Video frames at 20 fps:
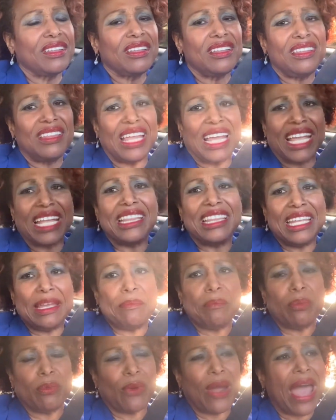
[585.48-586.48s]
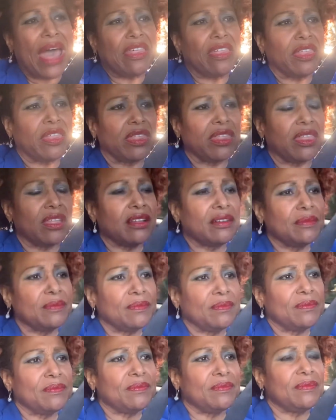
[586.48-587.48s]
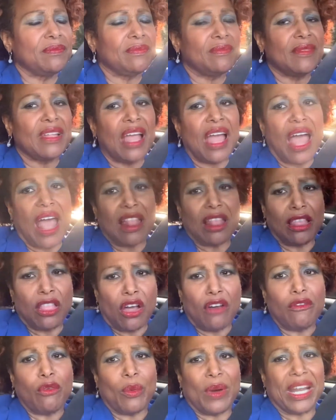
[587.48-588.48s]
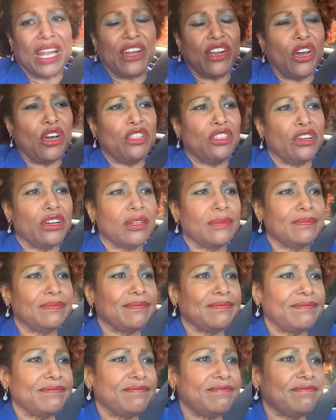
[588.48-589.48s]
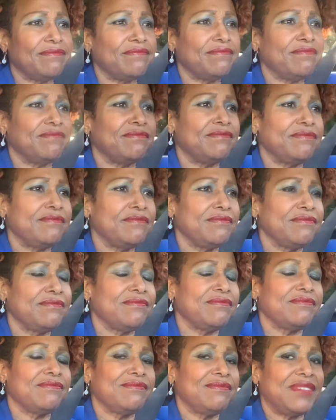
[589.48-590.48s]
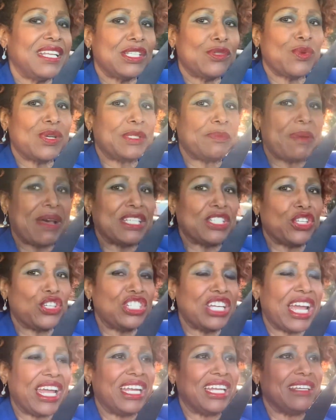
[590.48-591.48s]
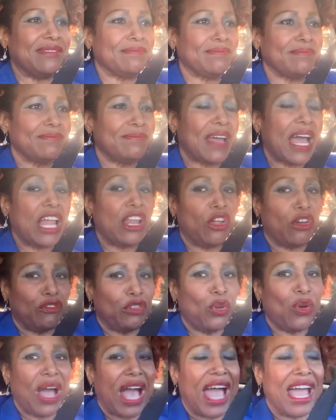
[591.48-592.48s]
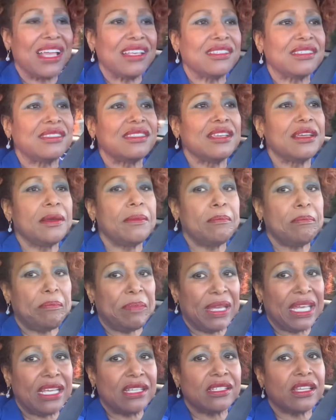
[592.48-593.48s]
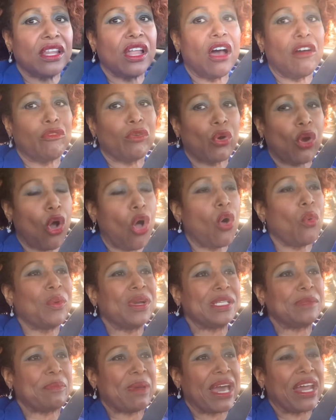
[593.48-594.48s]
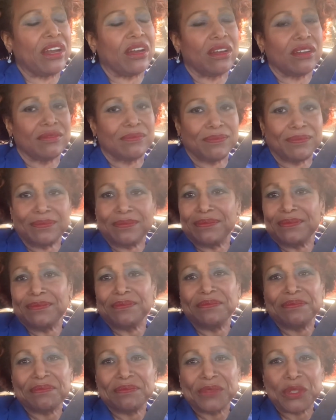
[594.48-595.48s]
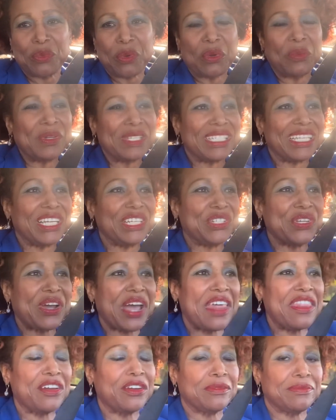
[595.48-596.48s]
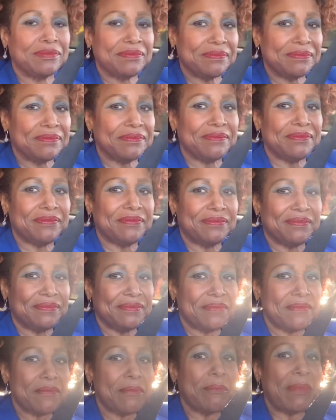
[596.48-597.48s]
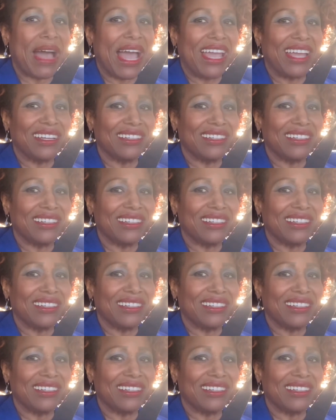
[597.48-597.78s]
take a deep breath, and love one another. This was Pastor Jenny. I love you guys. Peace, love, we're always better when we stick together. Bye.